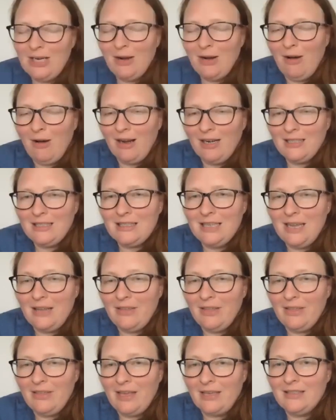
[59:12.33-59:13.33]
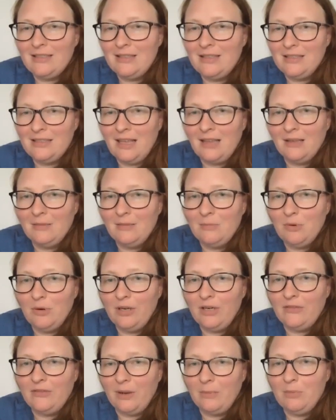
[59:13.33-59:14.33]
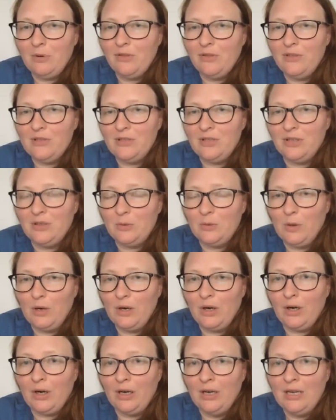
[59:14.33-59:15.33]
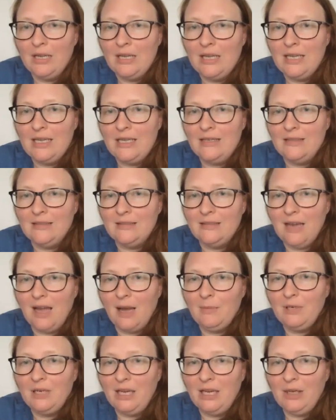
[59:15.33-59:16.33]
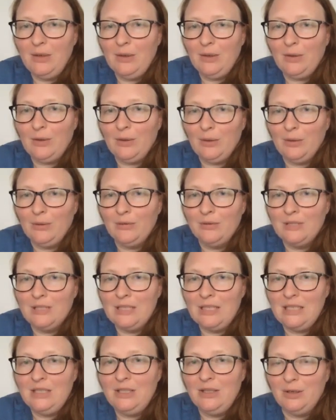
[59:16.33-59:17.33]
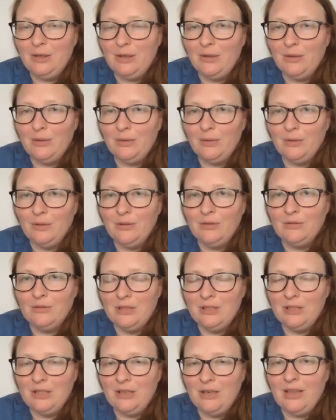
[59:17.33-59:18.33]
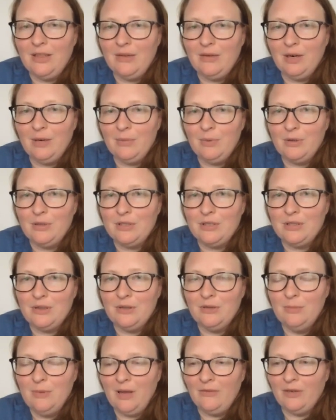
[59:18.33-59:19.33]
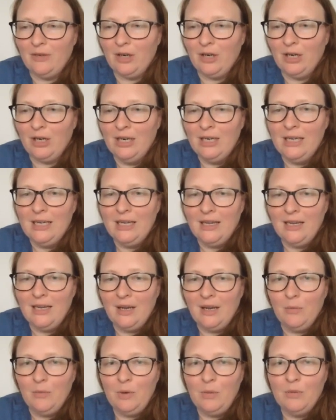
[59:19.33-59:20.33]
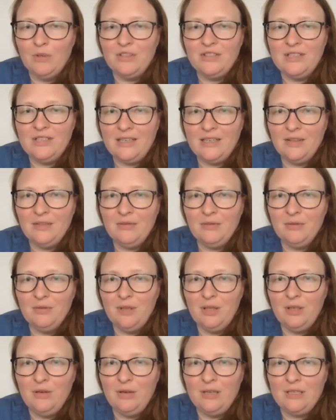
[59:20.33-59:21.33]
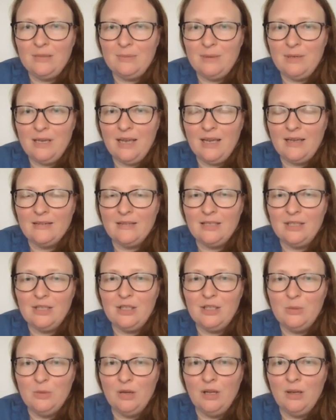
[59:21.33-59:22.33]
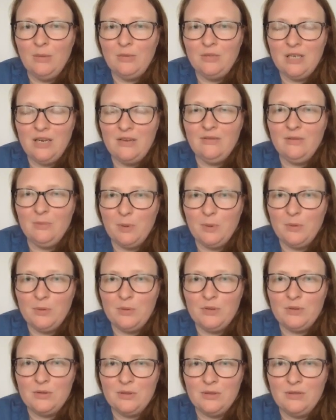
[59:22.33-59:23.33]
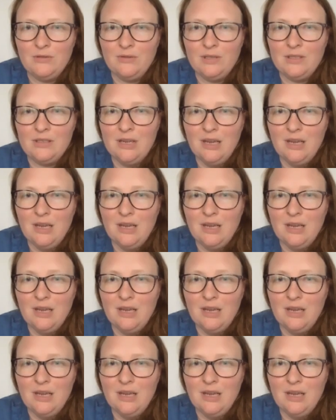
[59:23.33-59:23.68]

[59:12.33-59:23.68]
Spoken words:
Honestly, I think that's the selling point. If I put this on Twitter, is nominate your senior or, 8th grade person or whomever. We will send it through the USPS and you will help save the Postal Service.